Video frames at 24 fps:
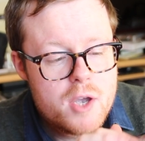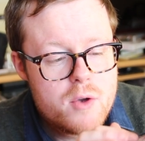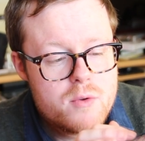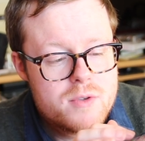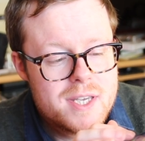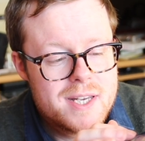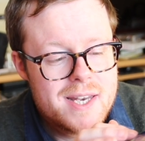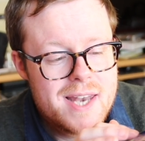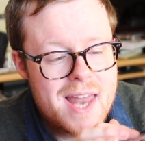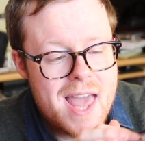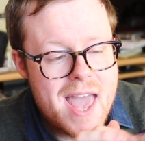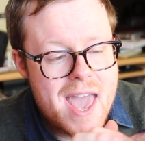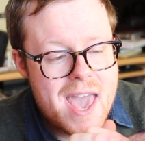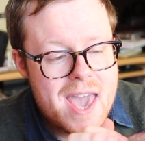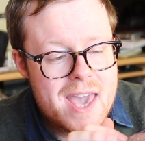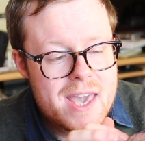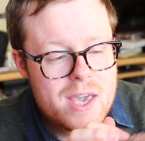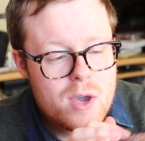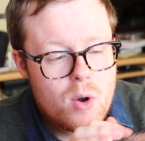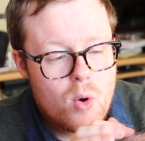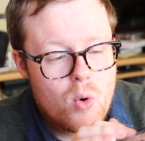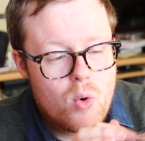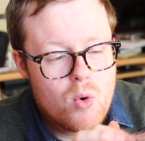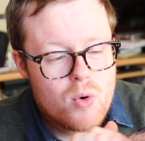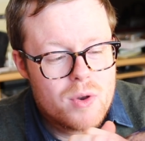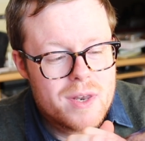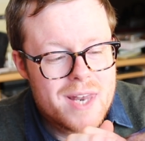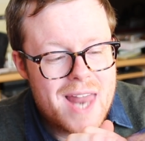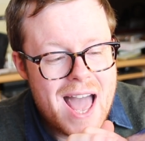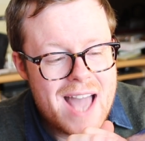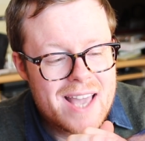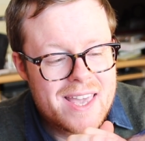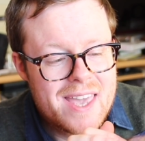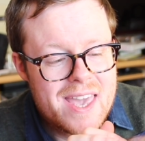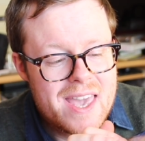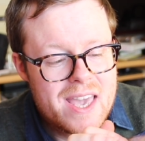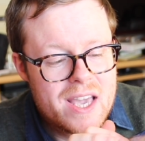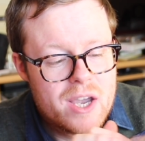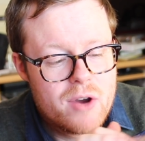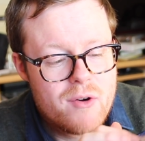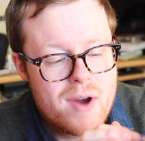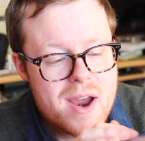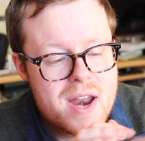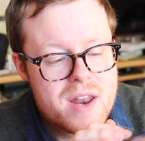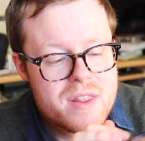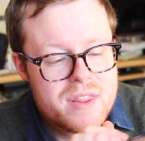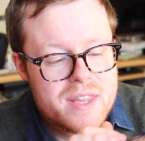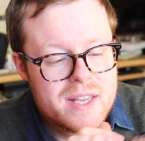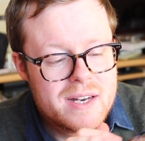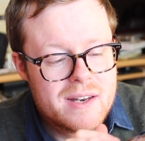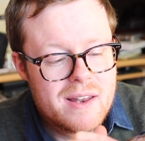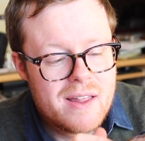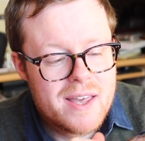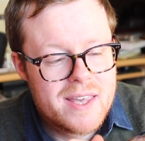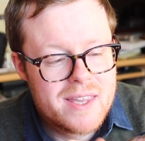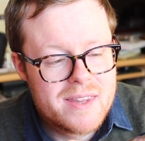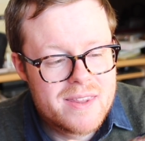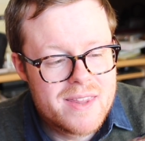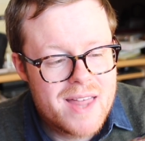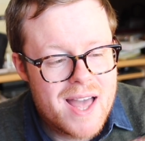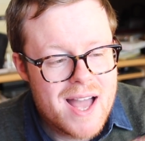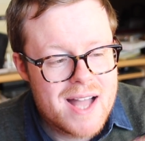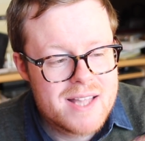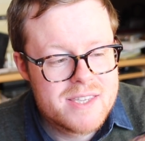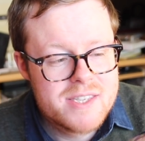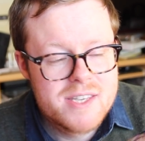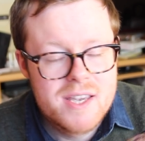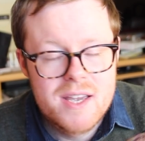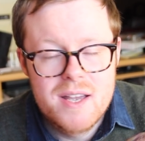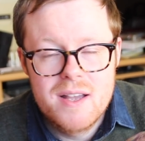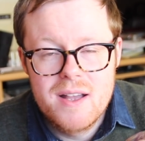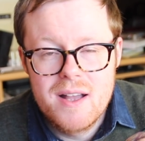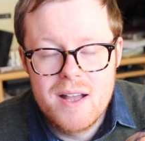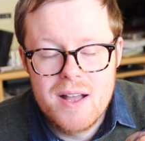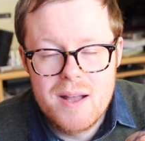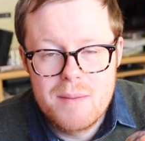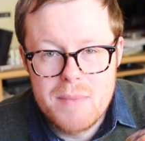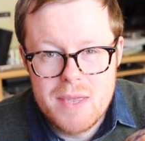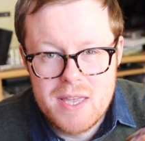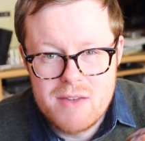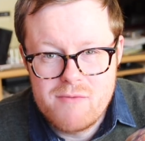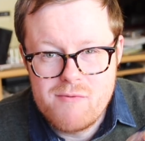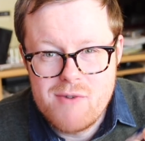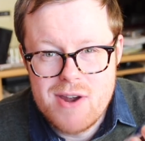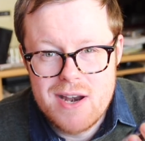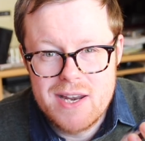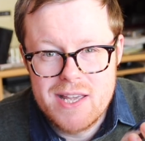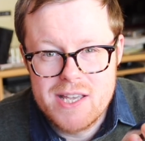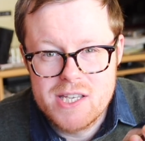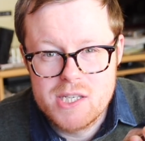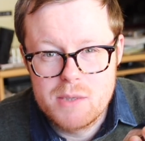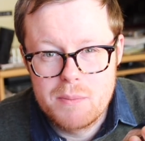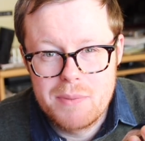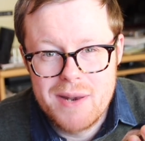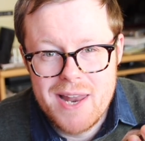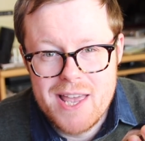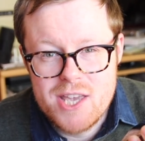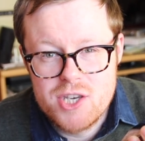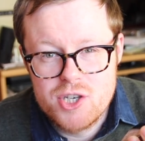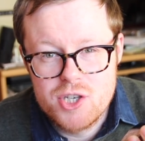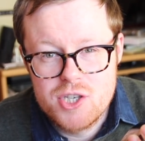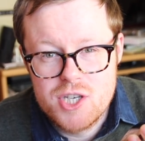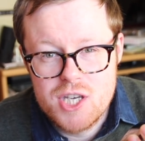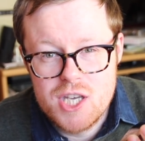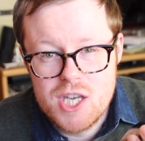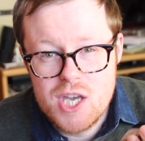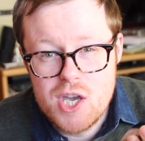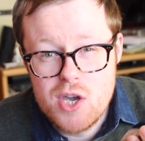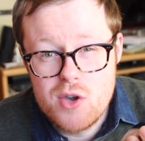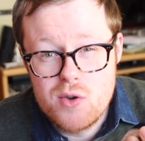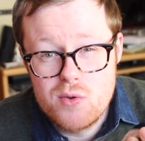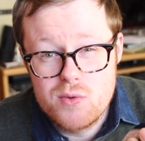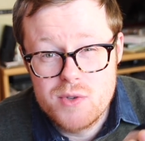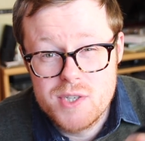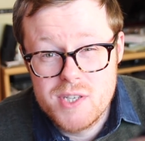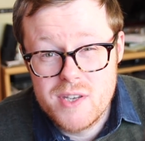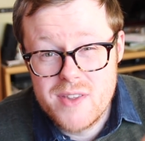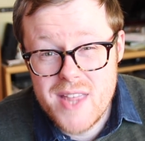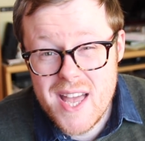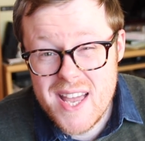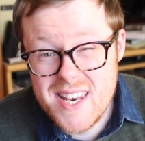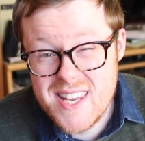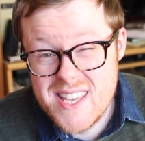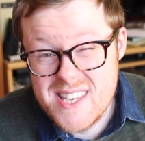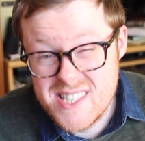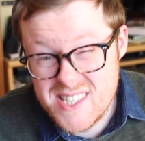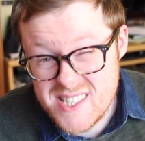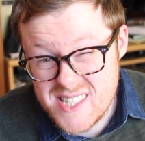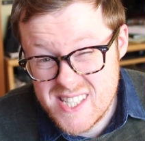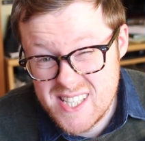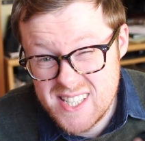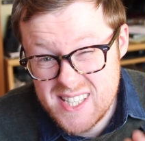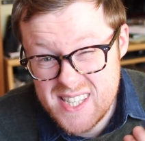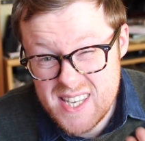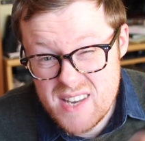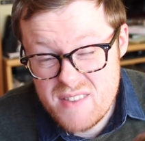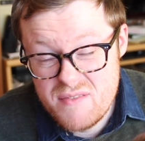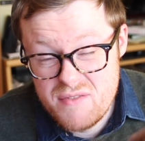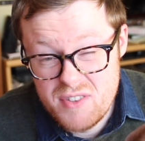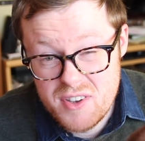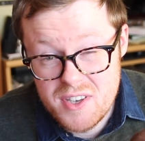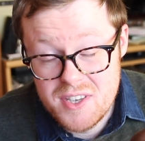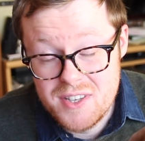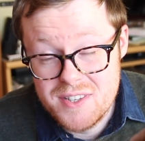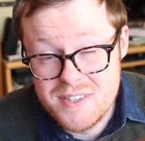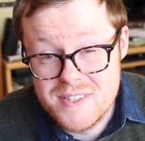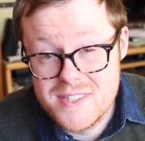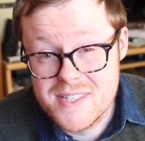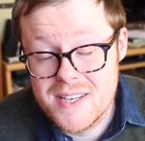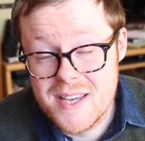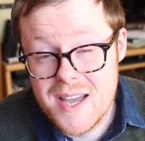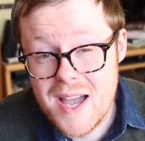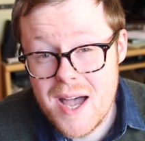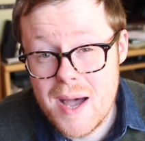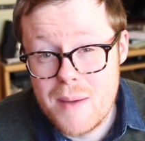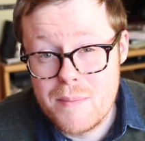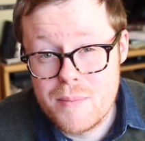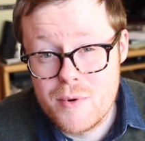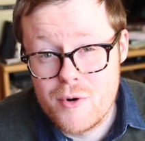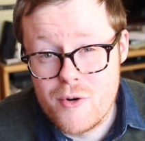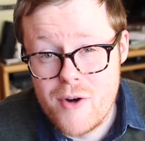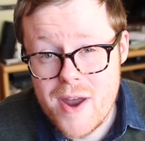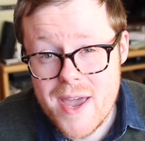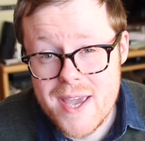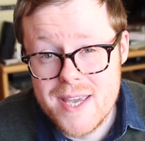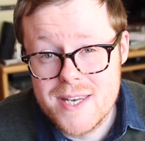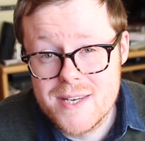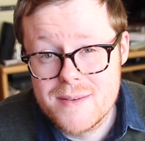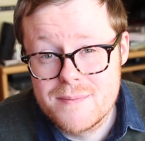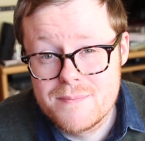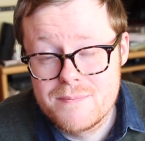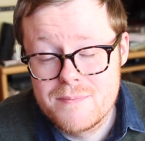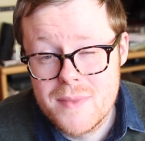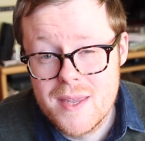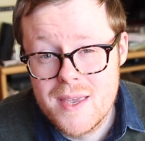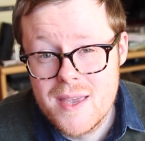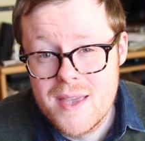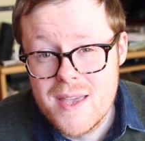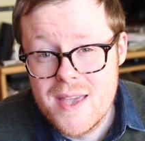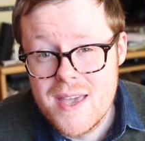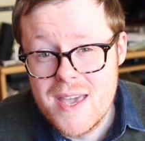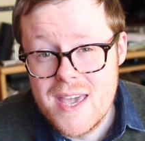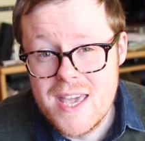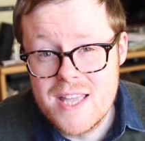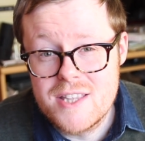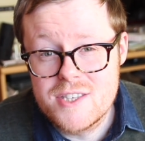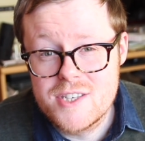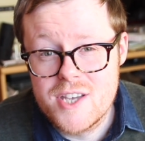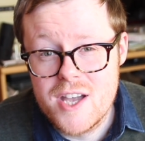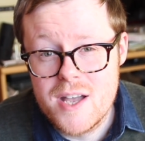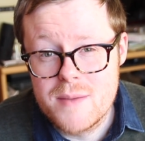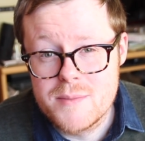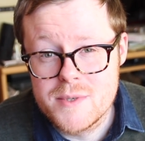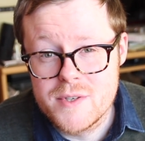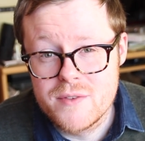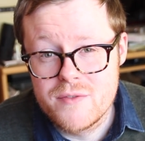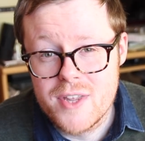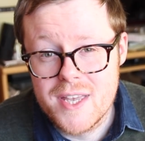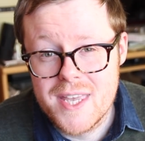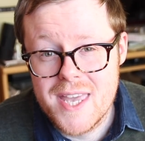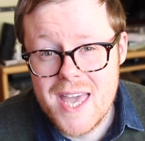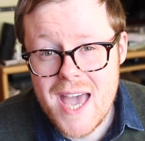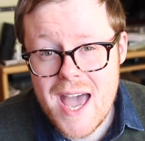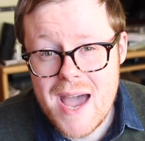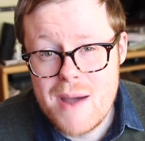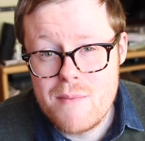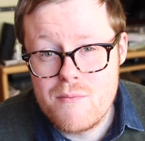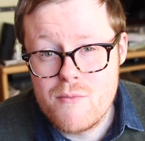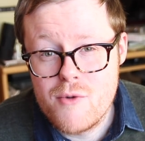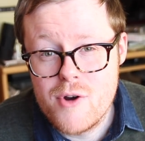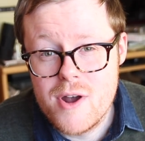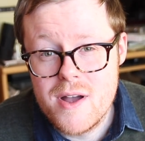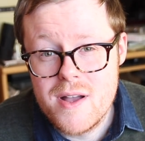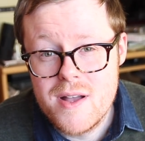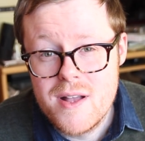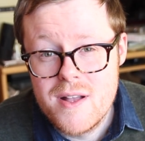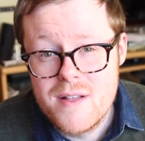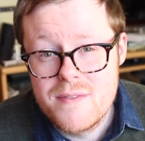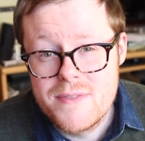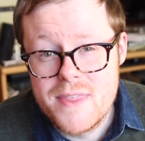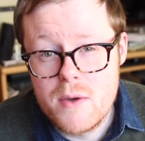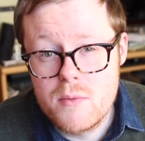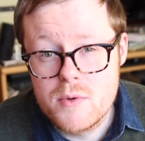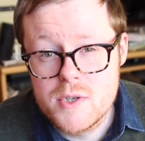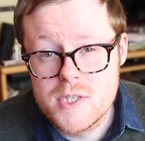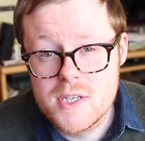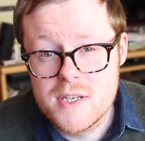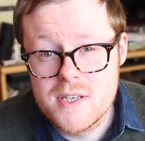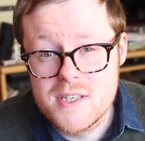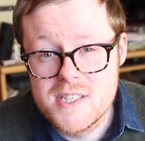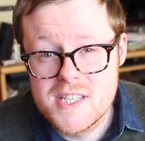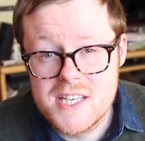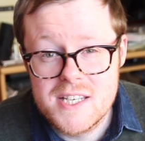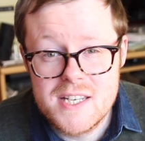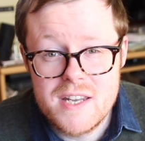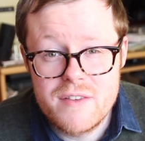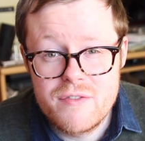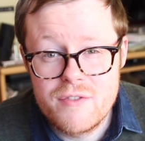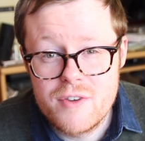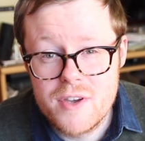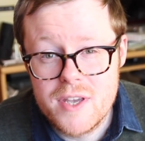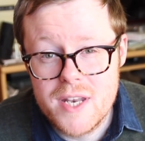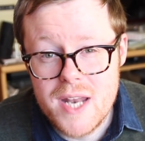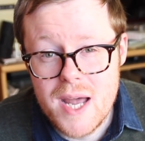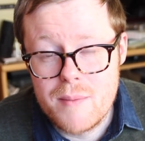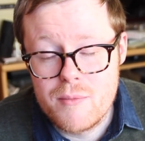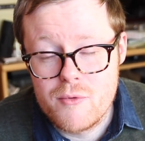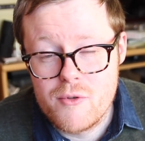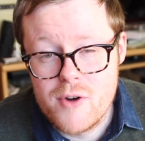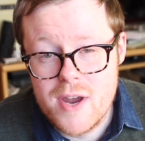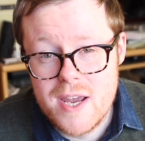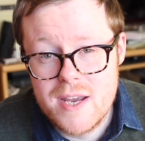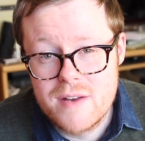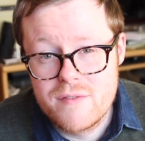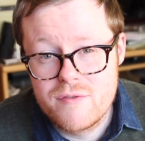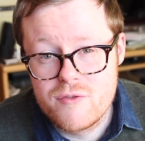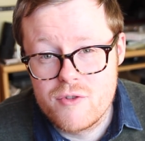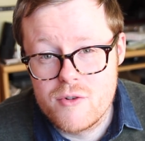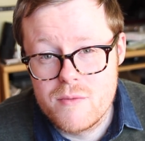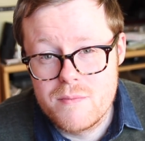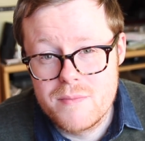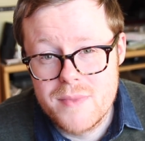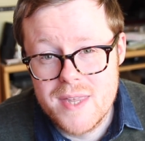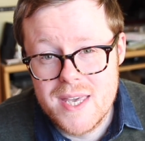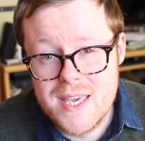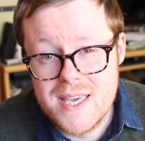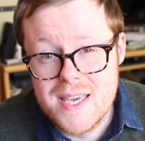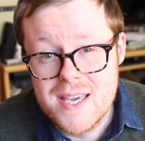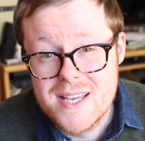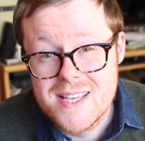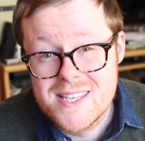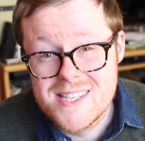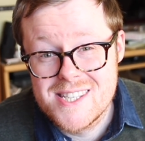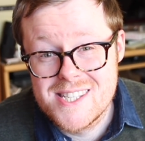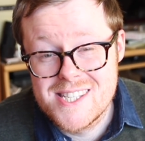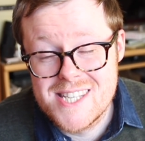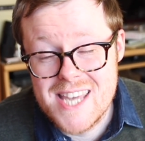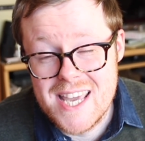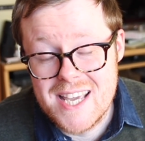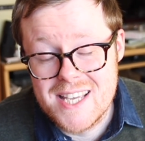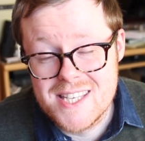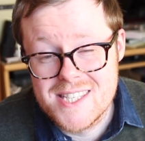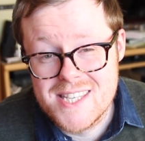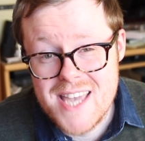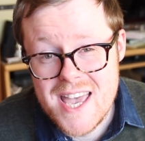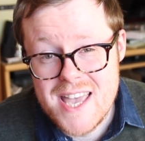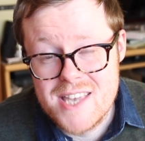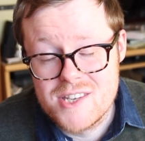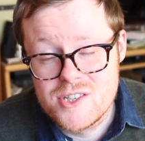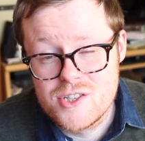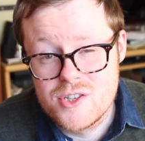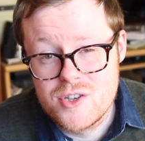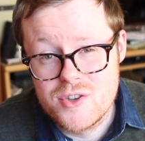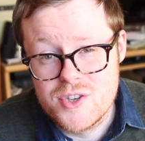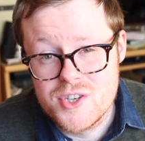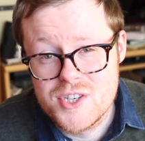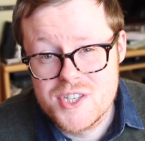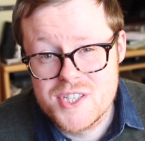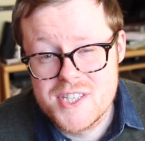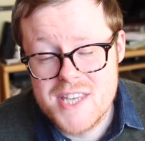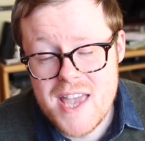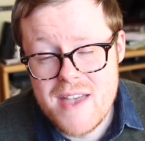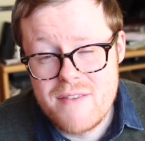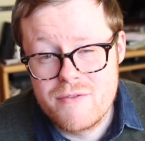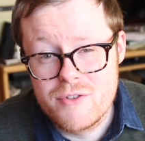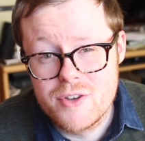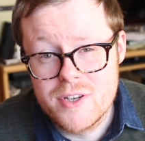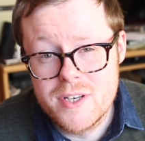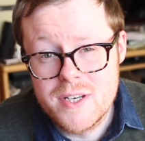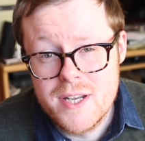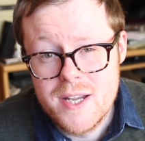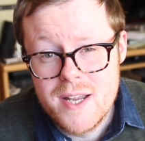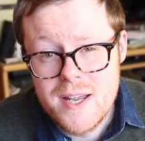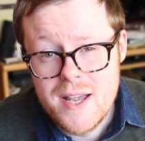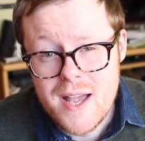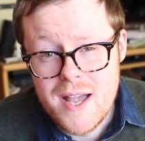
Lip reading: no delay or lagging or anything like that. It really is a pleasure to use, so that is a significant upgrade. In terms of the camera, there was a significant upgrade from the 6S to the 7,